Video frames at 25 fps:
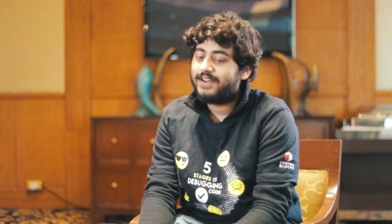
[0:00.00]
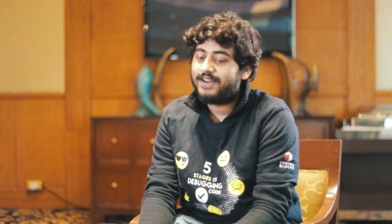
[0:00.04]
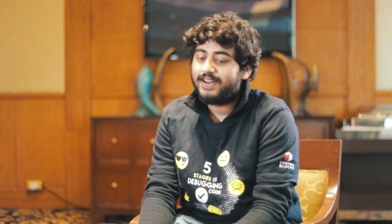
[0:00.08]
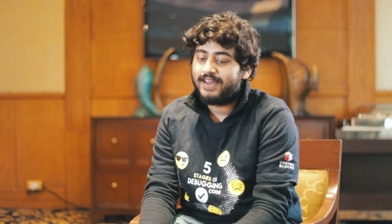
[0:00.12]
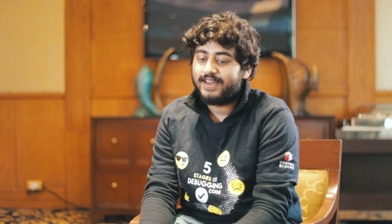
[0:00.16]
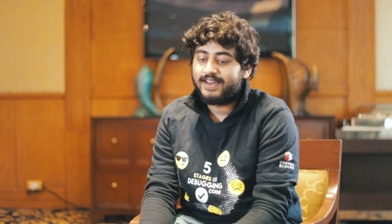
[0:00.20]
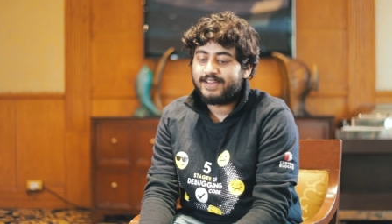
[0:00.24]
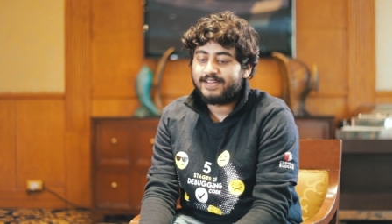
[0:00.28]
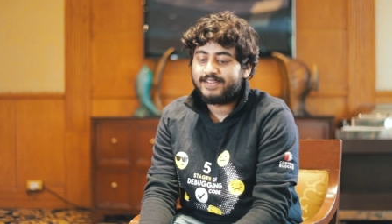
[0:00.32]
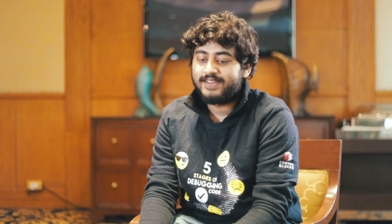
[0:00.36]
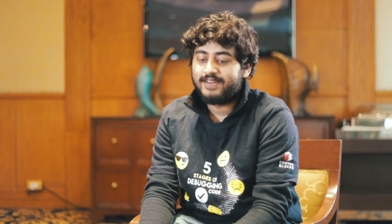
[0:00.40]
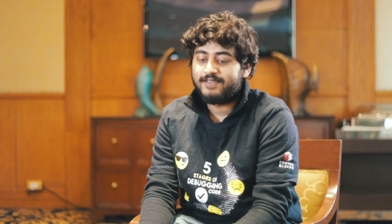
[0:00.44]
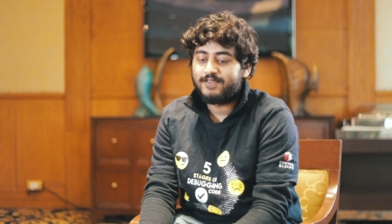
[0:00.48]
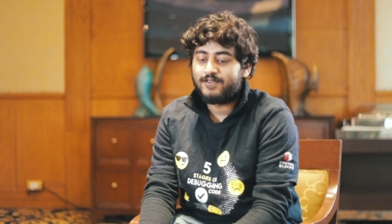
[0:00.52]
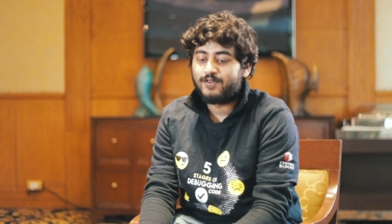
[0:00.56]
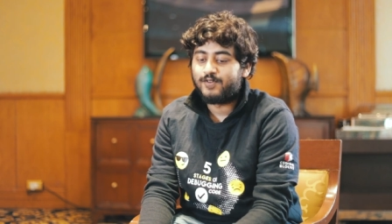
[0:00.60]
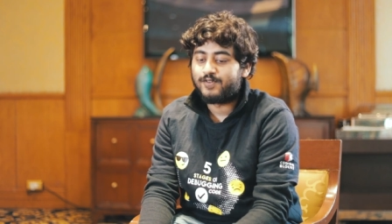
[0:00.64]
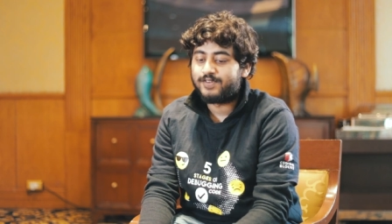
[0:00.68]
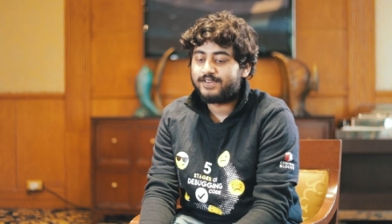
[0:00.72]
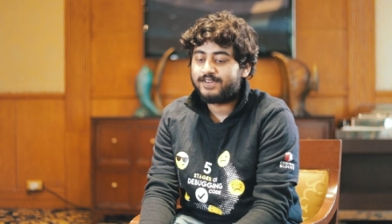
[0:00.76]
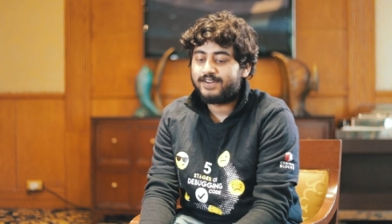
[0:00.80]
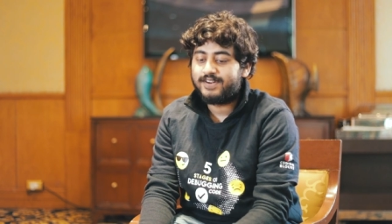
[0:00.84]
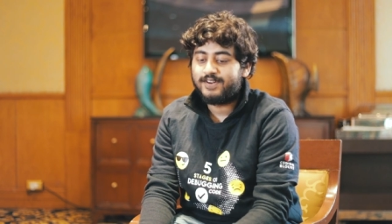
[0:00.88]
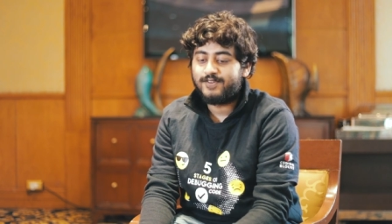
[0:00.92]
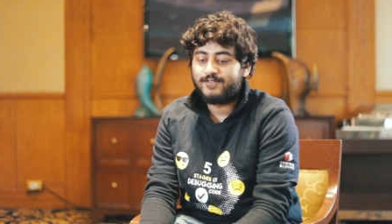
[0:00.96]
like they were
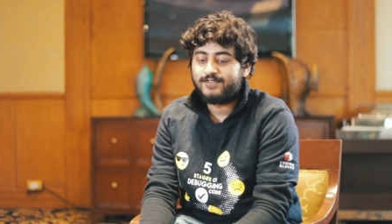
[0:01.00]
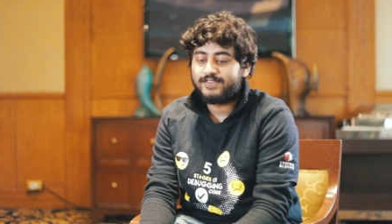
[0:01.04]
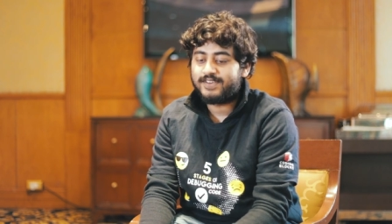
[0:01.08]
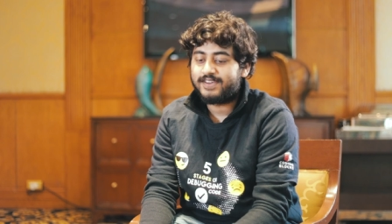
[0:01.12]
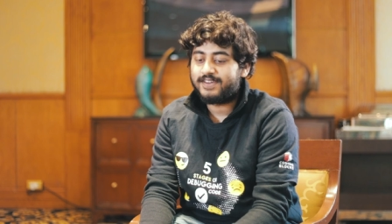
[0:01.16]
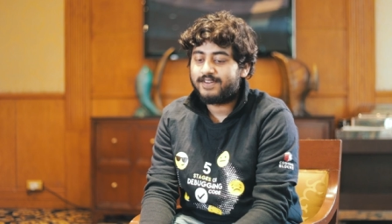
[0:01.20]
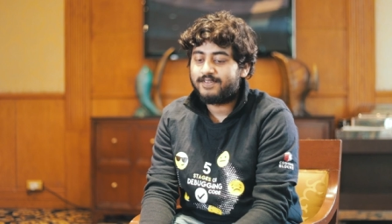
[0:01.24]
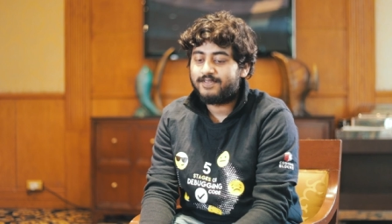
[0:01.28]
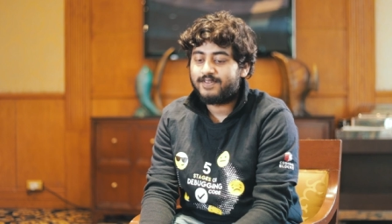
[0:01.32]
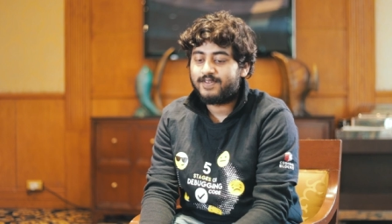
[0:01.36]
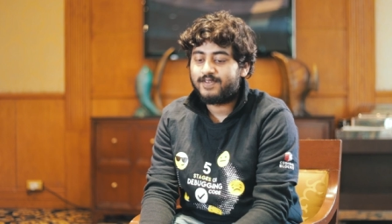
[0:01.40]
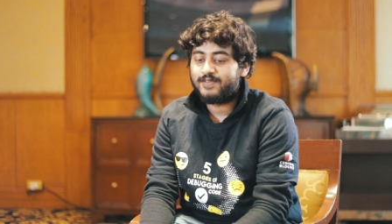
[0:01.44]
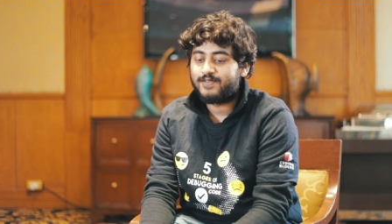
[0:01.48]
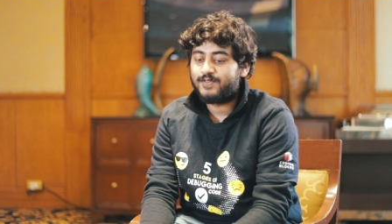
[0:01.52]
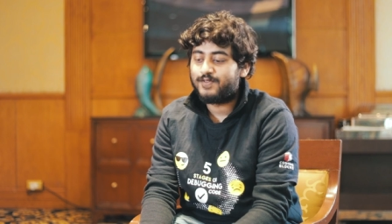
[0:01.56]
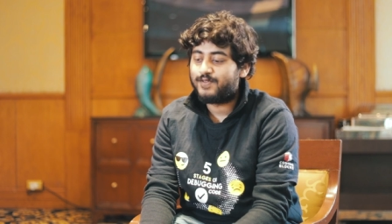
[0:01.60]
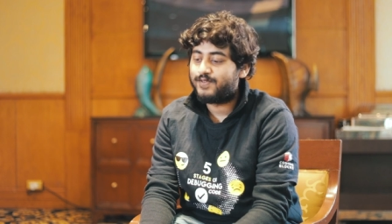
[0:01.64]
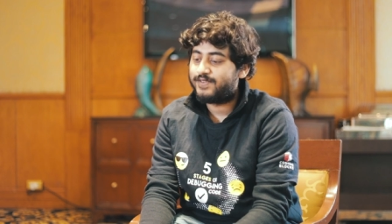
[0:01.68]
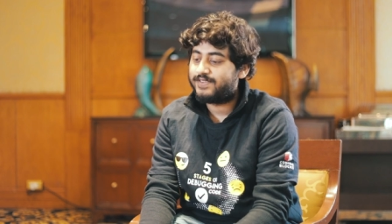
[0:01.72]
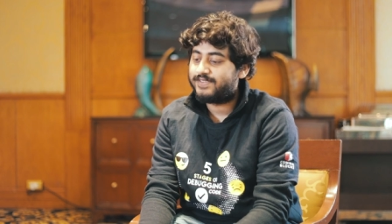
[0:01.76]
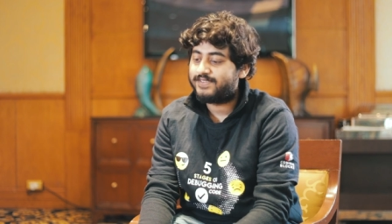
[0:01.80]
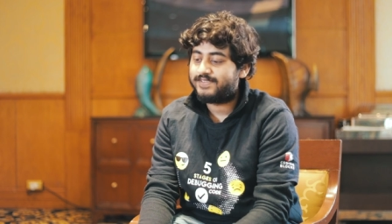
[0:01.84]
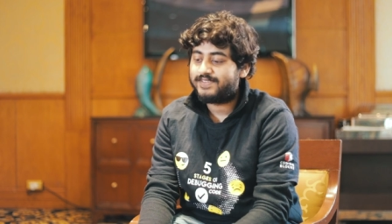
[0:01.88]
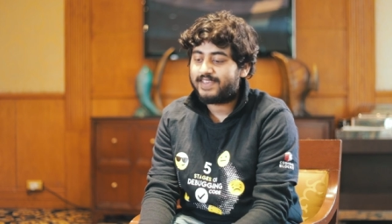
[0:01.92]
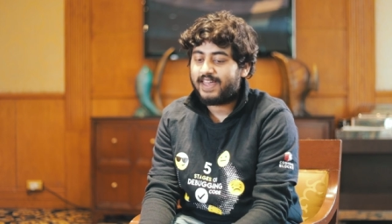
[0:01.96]
hosted using one of
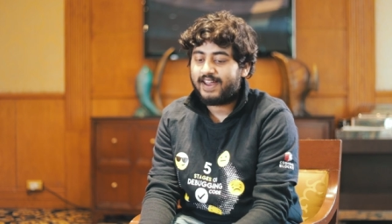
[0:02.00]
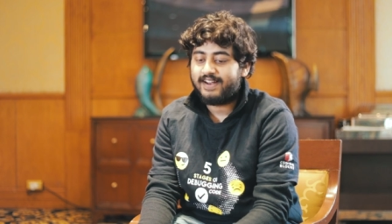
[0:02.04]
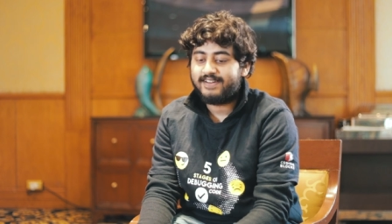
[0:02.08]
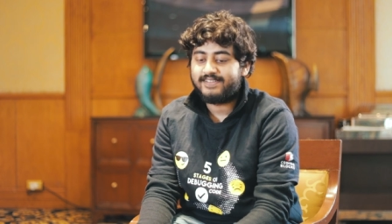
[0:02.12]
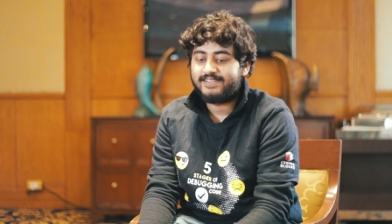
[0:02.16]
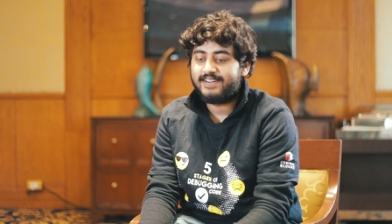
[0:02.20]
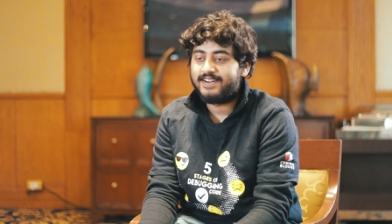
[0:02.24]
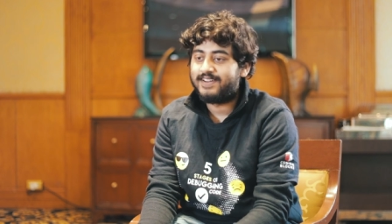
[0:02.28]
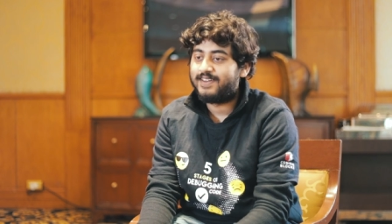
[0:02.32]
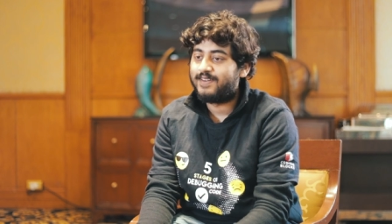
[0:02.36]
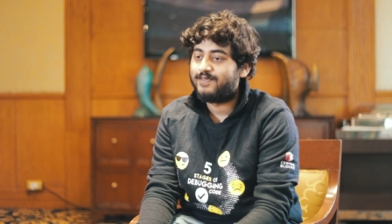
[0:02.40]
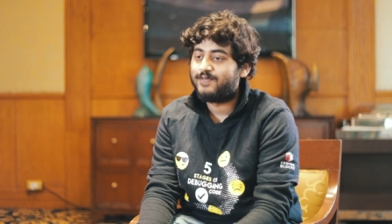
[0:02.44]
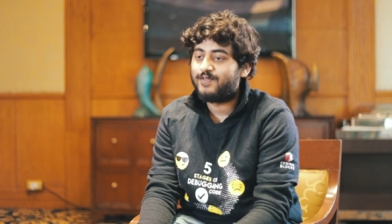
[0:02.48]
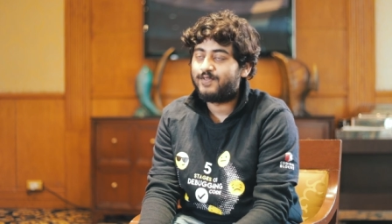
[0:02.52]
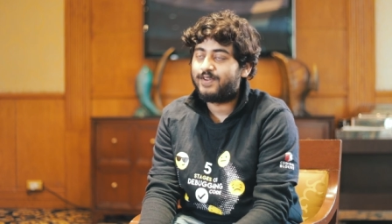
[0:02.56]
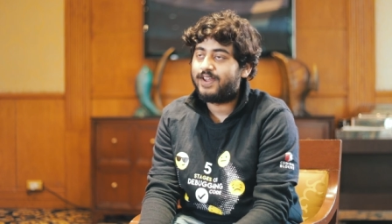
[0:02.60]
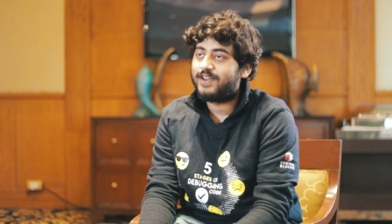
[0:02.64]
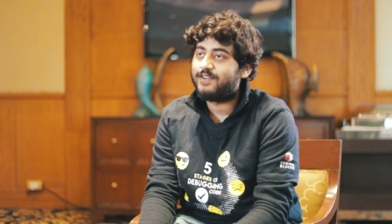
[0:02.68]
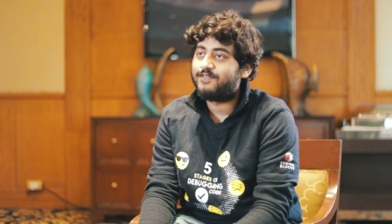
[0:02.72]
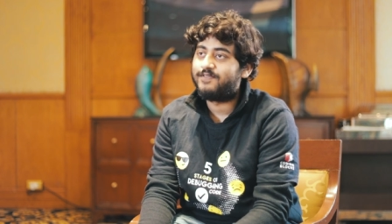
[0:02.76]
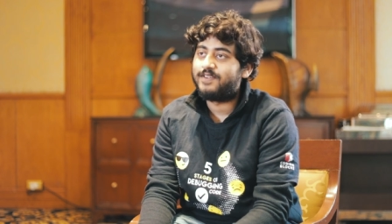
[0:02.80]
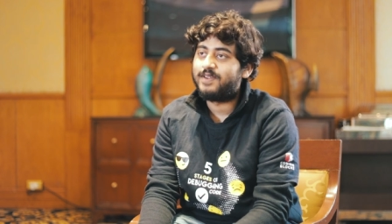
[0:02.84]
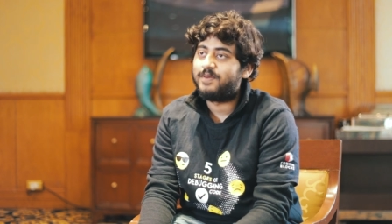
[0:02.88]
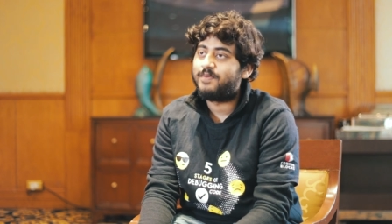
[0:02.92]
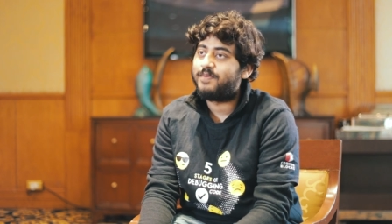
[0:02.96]
those sites that give you
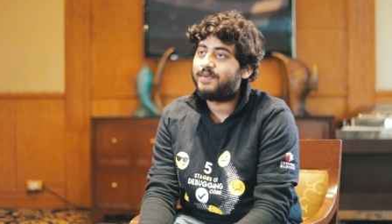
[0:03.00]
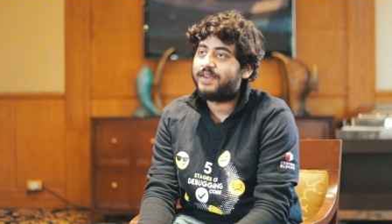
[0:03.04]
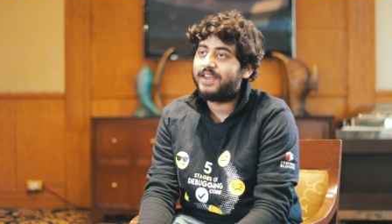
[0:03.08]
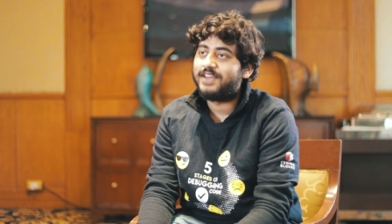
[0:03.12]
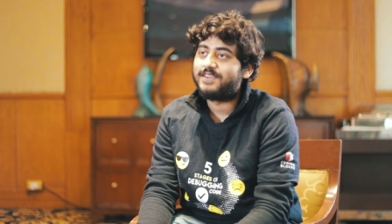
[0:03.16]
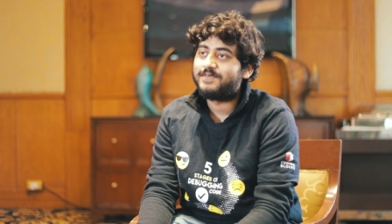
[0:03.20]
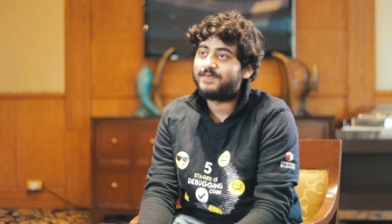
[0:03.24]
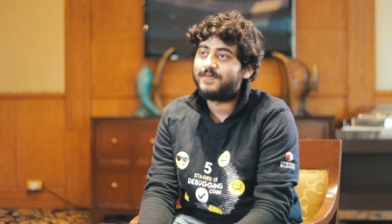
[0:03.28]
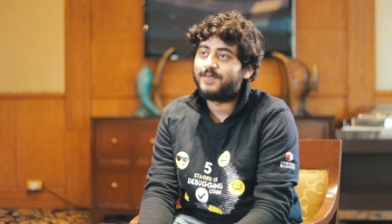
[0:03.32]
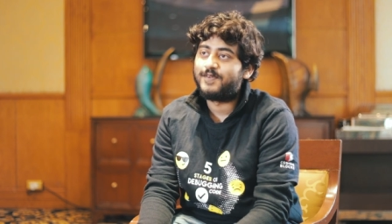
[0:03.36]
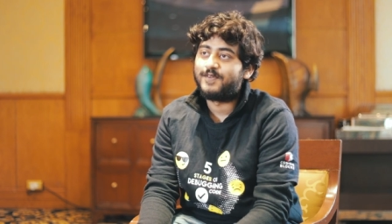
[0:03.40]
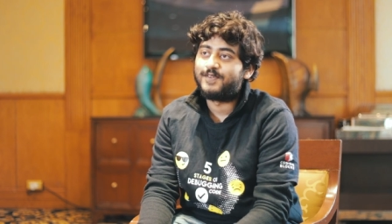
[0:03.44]
like free PHP